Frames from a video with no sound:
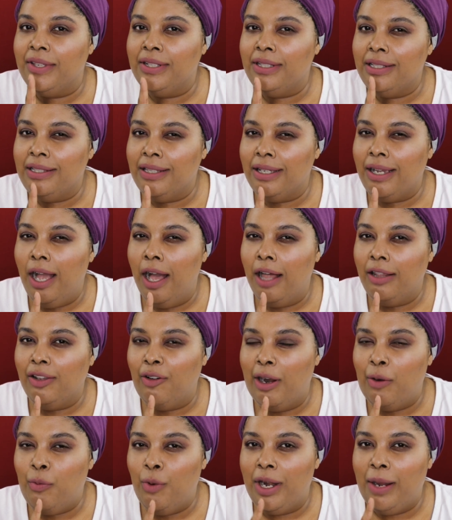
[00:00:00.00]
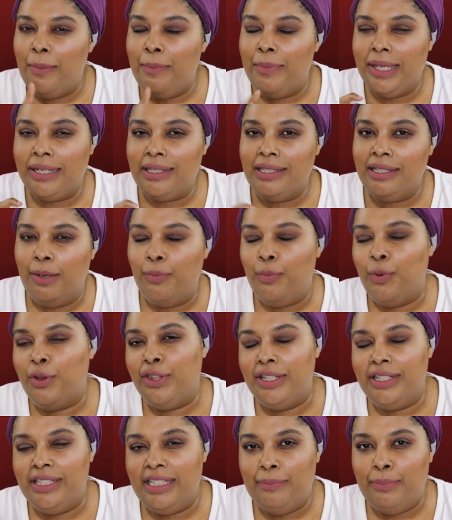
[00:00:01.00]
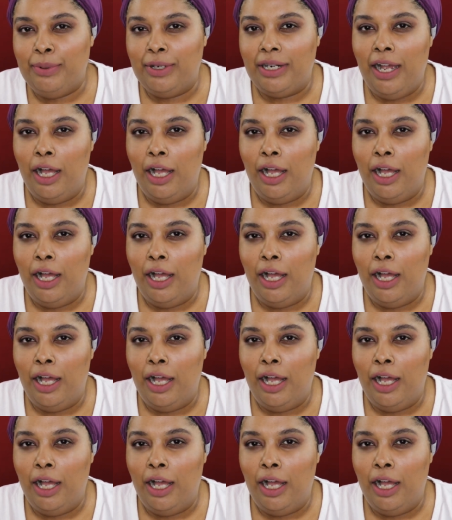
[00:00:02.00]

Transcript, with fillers: This is the color I wanna mix up with a deeper